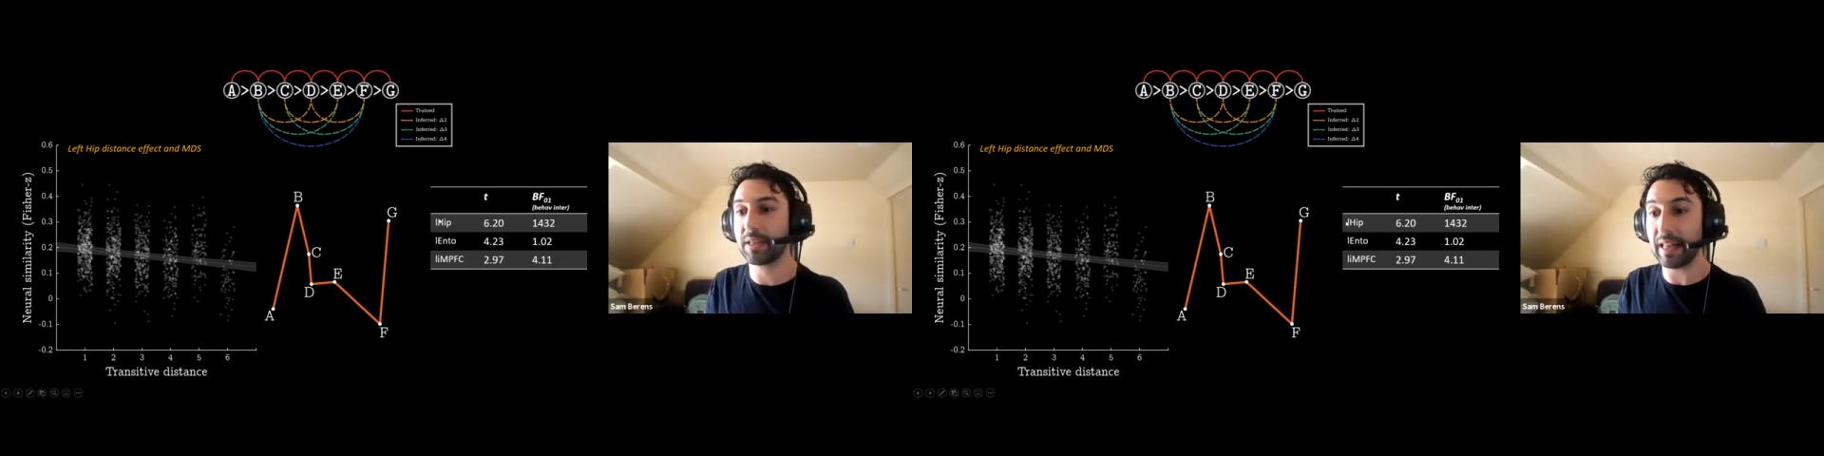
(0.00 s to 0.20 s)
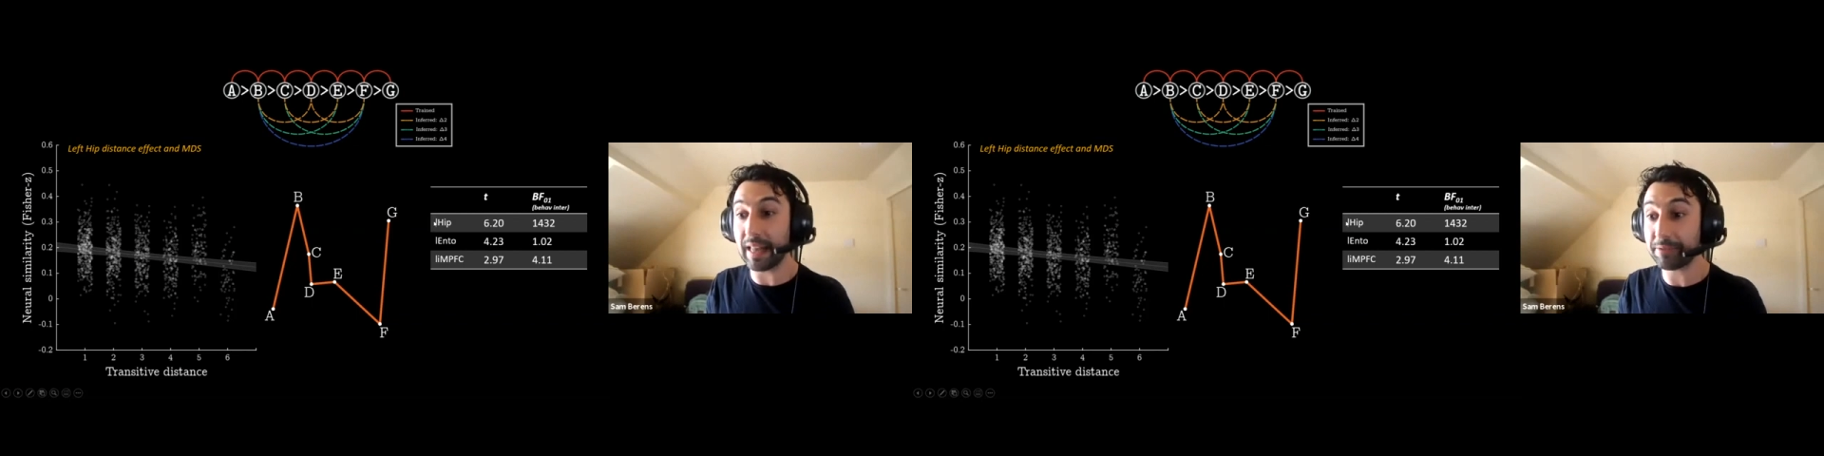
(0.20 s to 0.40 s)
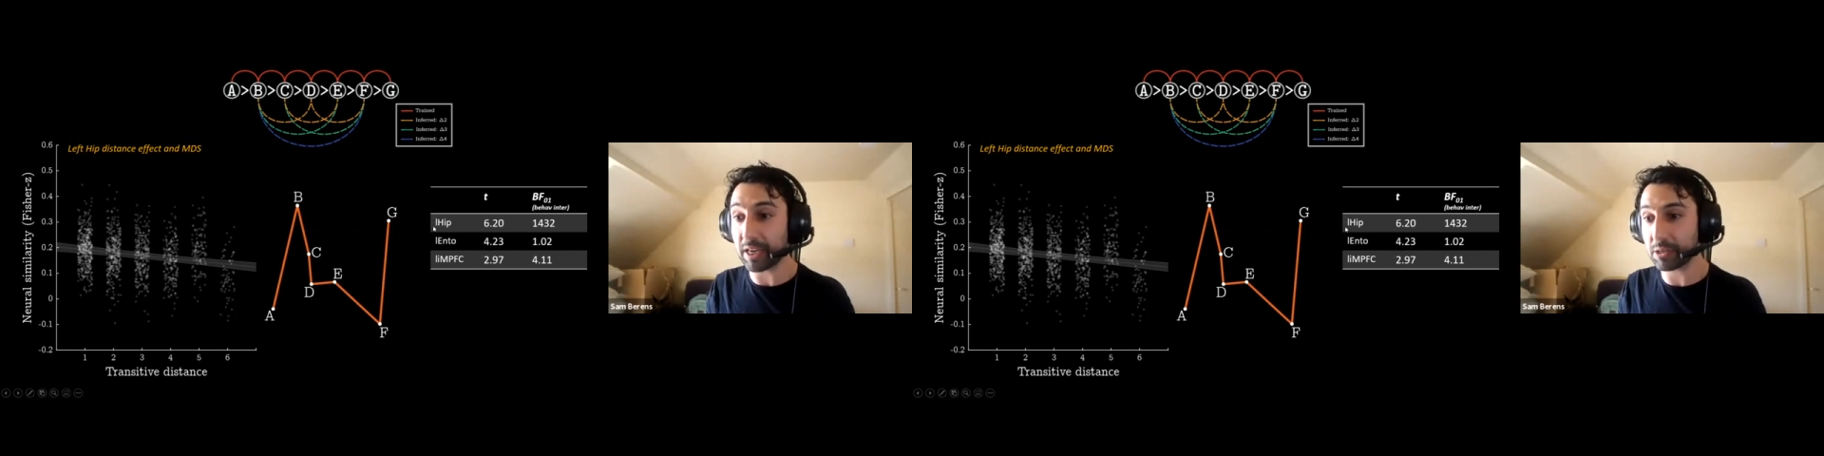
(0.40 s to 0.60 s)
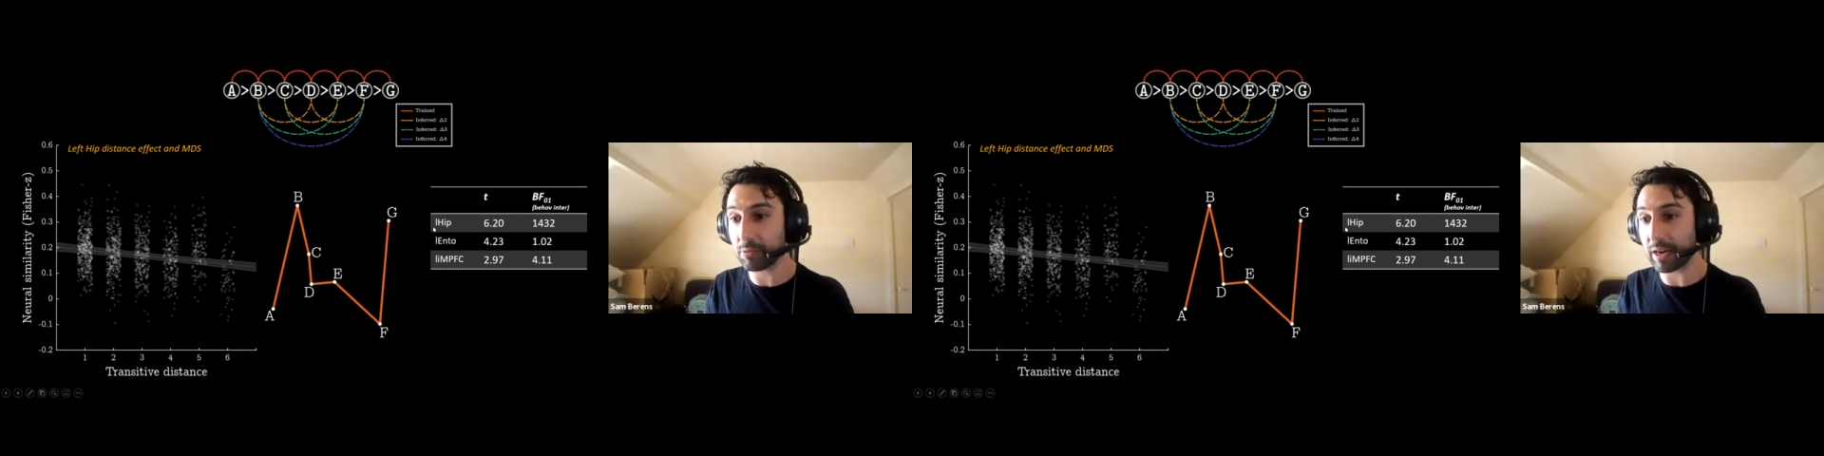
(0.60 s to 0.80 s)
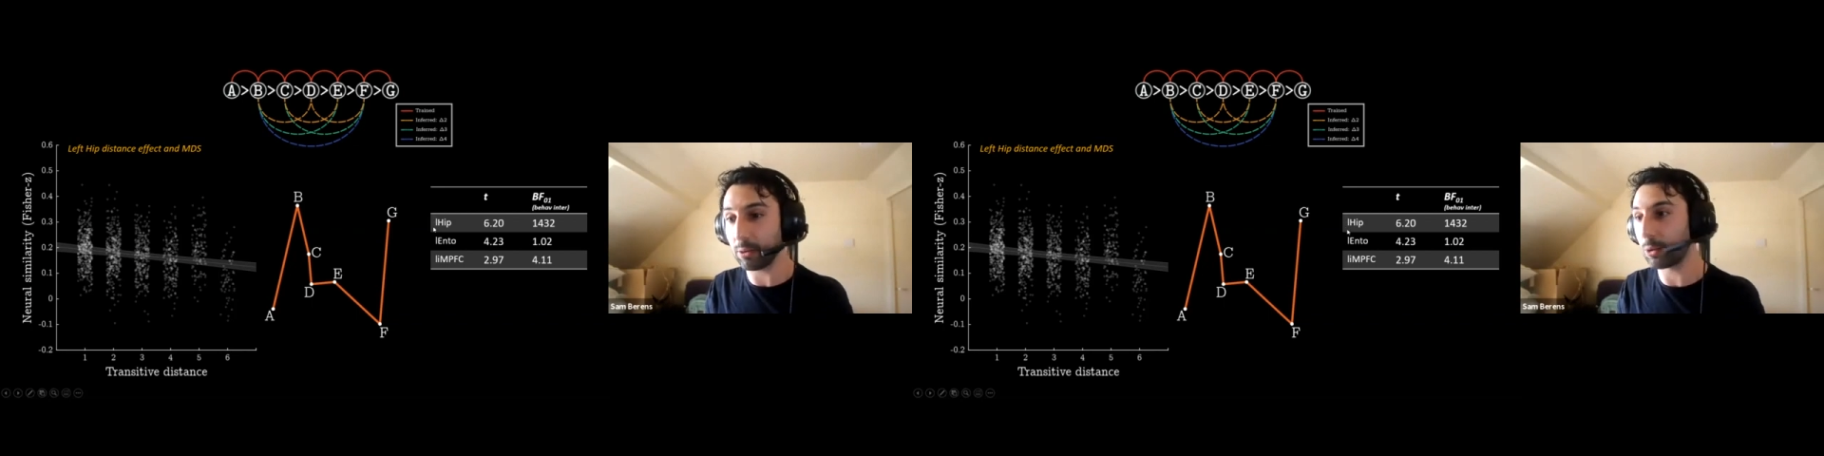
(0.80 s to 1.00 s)
the left
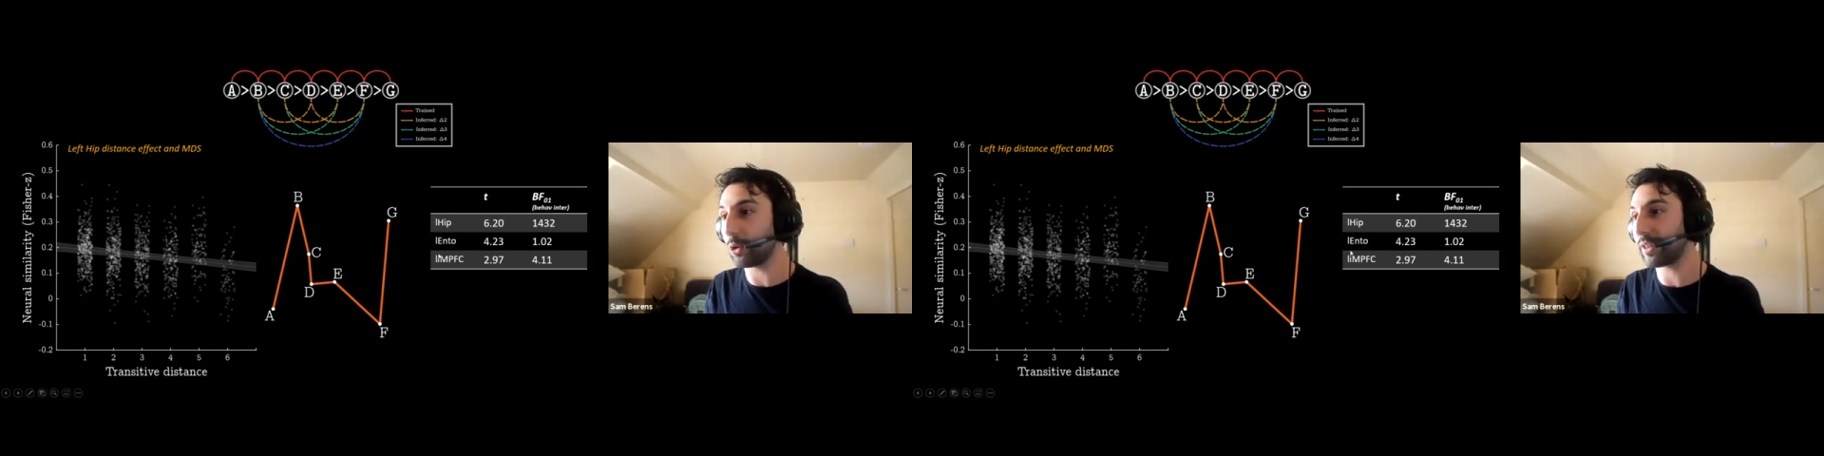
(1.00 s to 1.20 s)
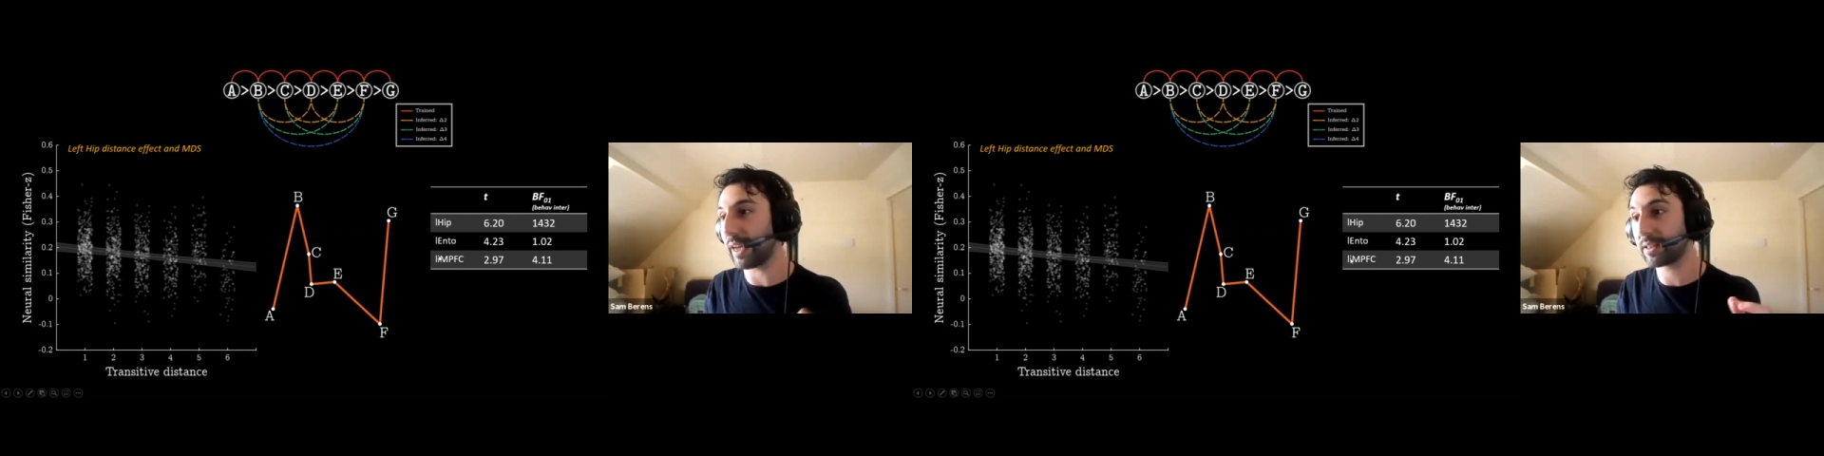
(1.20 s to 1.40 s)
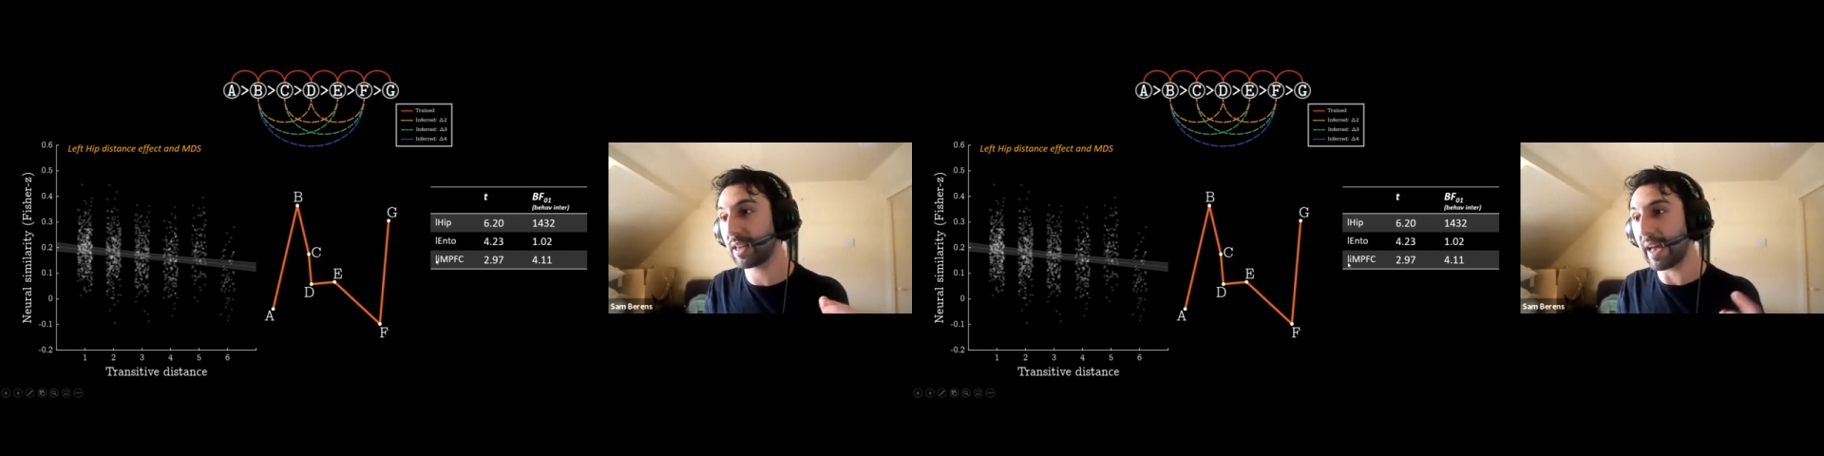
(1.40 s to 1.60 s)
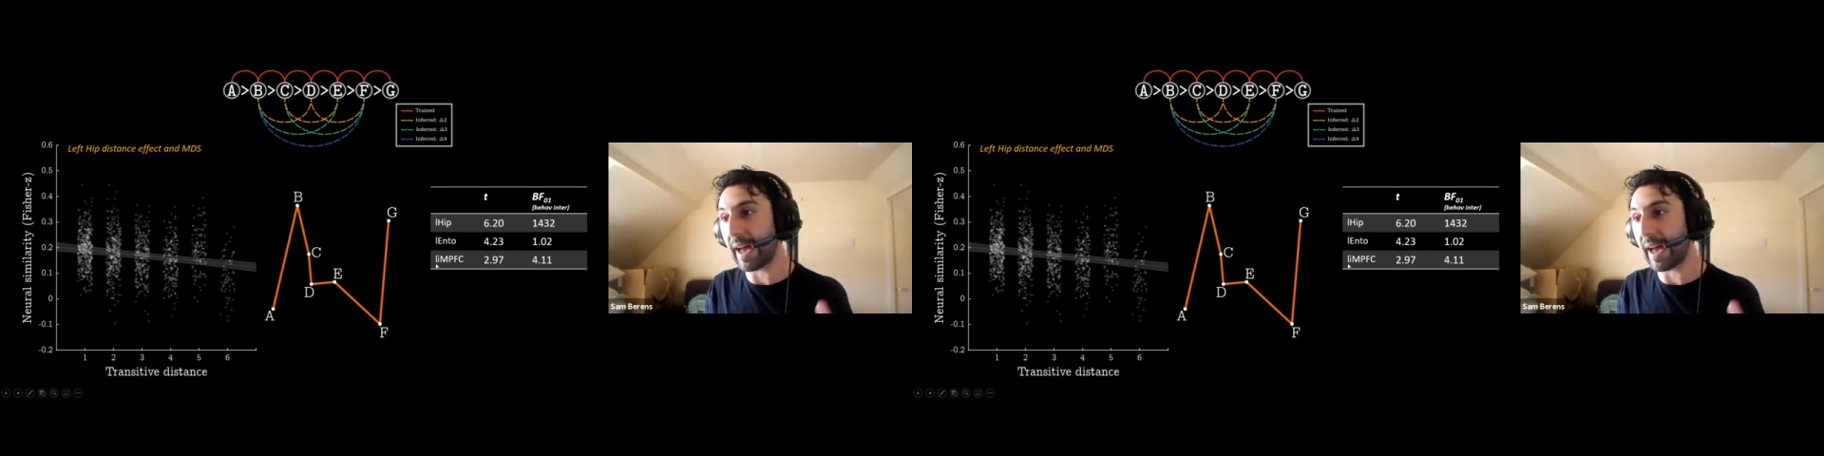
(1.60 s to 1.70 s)
entorhinal cortex,